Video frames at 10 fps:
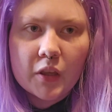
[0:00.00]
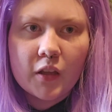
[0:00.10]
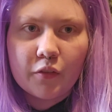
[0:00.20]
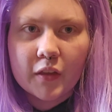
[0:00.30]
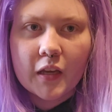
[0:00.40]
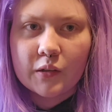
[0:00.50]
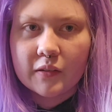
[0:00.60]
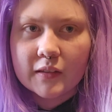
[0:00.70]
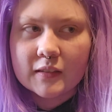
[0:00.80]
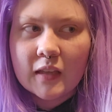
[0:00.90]
nothing else
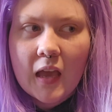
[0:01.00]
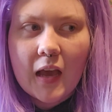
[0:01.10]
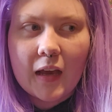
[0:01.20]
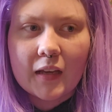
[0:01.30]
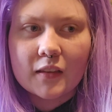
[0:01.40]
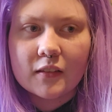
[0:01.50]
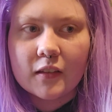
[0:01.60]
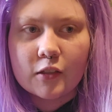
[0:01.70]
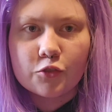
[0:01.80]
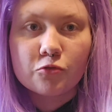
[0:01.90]
is, and
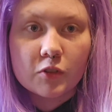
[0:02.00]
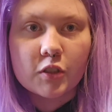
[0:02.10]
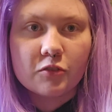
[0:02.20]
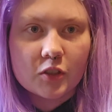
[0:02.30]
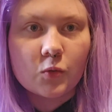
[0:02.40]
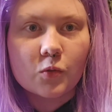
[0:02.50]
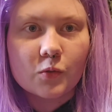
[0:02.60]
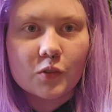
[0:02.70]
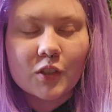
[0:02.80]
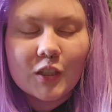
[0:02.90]
it looks really, really
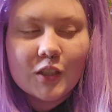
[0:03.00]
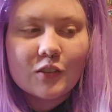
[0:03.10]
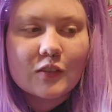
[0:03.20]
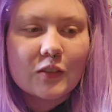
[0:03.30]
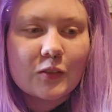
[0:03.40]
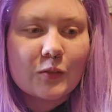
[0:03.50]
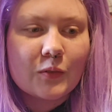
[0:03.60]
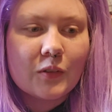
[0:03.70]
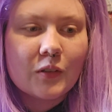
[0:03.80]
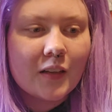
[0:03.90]
awkward. So
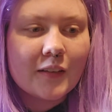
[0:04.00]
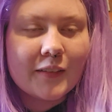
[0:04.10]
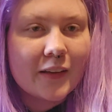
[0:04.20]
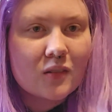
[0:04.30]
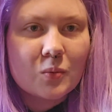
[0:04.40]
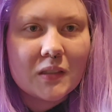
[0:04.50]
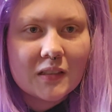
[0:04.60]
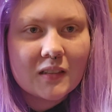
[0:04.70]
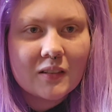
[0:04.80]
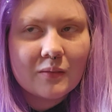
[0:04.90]
next
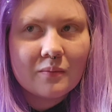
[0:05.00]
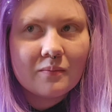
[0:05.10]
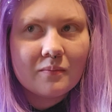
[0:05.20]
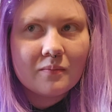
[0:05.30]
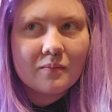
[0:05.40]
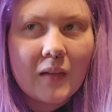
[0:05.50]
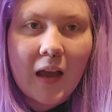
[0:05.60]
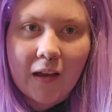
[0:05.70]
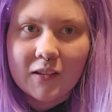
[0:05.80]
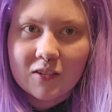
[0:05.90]
week,
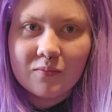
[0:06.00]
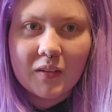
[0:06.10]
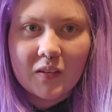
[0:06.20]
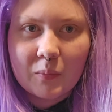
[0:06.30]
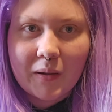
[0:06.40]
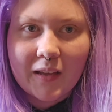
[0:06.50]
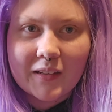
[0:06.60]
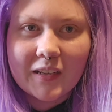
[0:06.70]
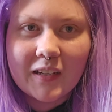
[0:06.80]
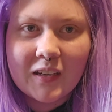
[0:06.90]
hat is the plan.
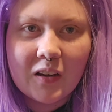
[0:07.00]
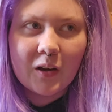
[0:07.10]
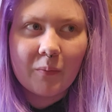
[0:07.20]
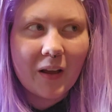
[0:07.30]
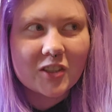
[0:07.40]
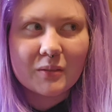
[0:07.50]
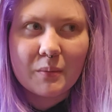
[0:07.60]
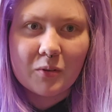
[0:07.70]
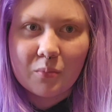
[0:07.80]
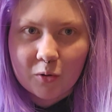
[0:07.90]
Actually
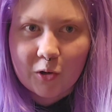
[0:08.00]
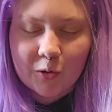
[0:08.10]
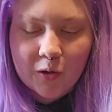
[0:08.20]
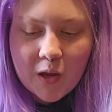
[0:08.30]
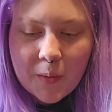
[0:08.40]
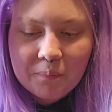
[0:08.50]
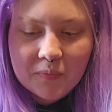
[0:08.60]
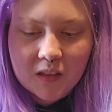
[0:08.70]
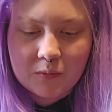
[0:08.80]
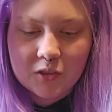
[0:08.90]
maybe tomorrow
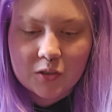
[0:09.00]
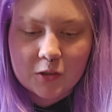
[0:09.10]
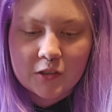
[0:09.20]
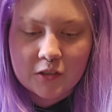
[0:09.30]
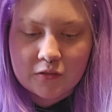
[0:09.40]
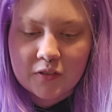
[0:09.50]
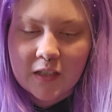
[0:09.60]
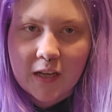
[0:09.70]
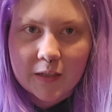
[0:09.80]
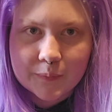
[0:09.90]
I'm gonna go and find a
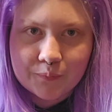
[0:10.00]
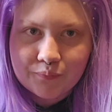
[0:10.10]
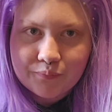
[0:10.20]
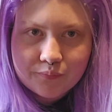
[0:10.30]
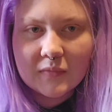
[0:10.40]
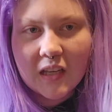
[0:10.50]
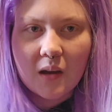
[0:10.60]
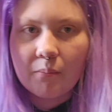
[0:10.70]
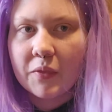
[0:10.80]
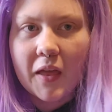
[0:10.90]
hat. Yeah,
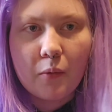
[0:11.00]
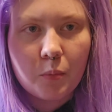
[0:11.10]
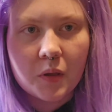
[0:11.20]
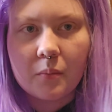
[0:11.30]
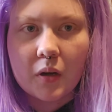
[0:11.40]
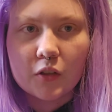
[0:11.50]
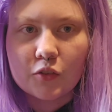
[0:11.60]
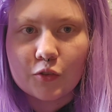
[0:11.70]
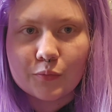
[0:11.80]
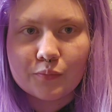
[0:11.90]
but that will be in part
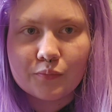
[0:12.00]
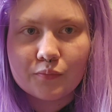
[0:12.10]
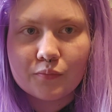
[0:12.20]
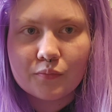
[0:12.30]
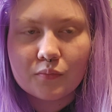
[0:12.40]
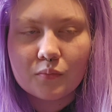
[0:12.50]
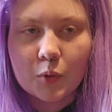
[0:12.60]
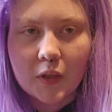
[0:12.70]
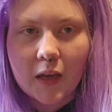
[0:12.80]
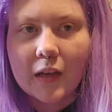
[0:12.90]
2 when
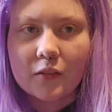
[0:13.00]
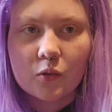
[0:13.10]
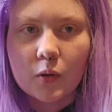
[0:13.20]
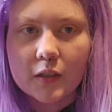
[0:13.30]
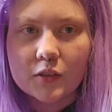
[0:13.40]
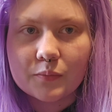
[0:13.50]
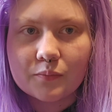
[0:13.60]
the hat's acquired.